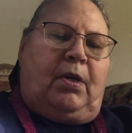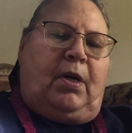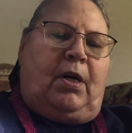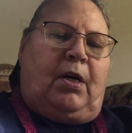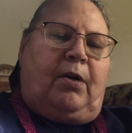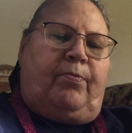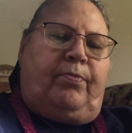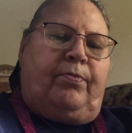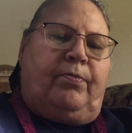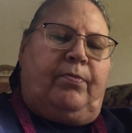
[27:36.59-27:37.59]
the
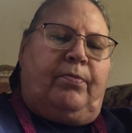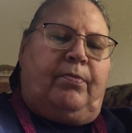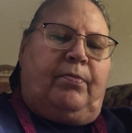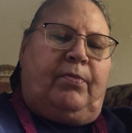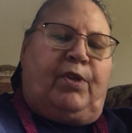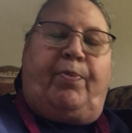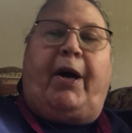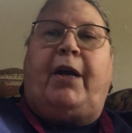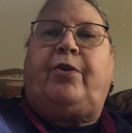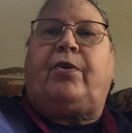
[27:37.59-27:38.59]

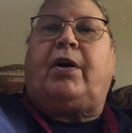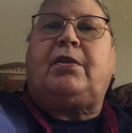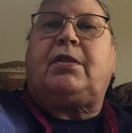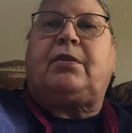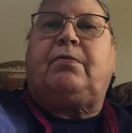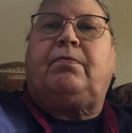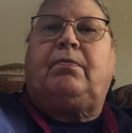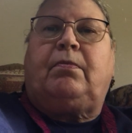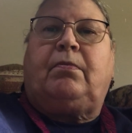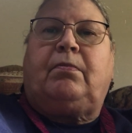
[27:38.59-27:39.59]
pie crust,
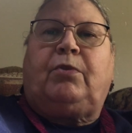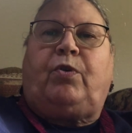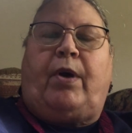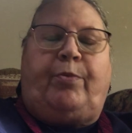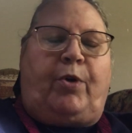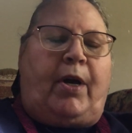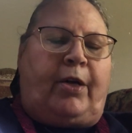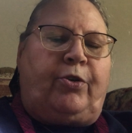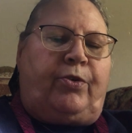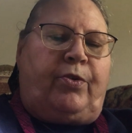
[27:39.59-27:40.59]
graham
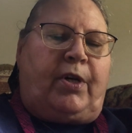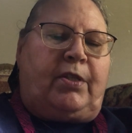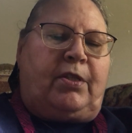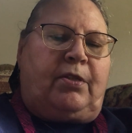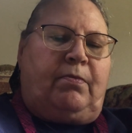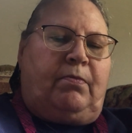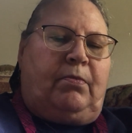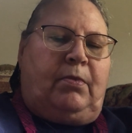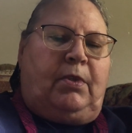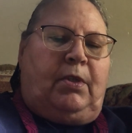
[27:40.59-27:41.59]
cracker crust,
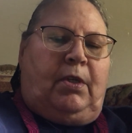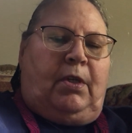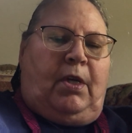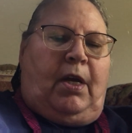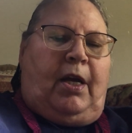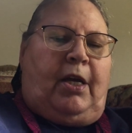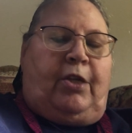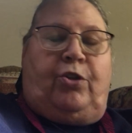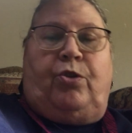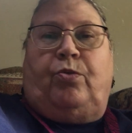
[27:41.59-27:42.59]

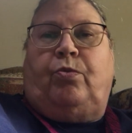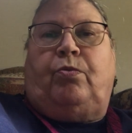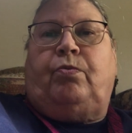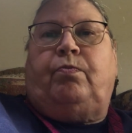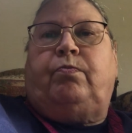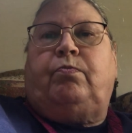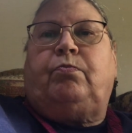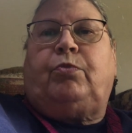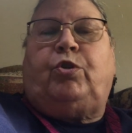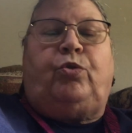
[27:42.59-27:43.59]
and you
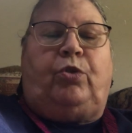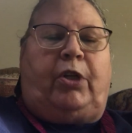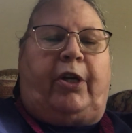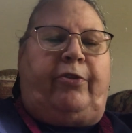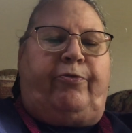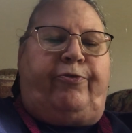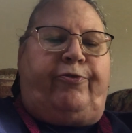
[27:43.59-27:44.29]
cool it